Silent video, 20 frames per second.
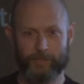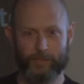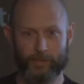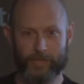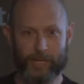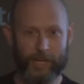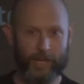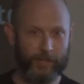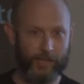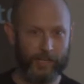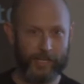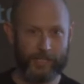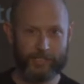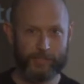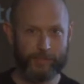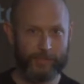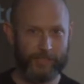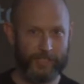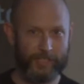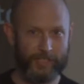do gallery
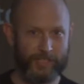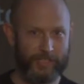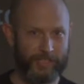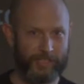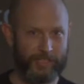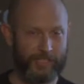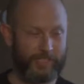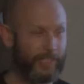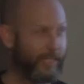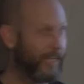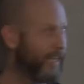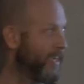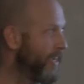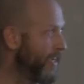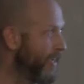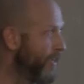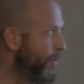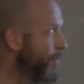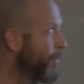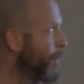exhibitions,
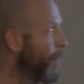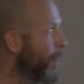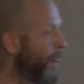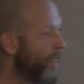and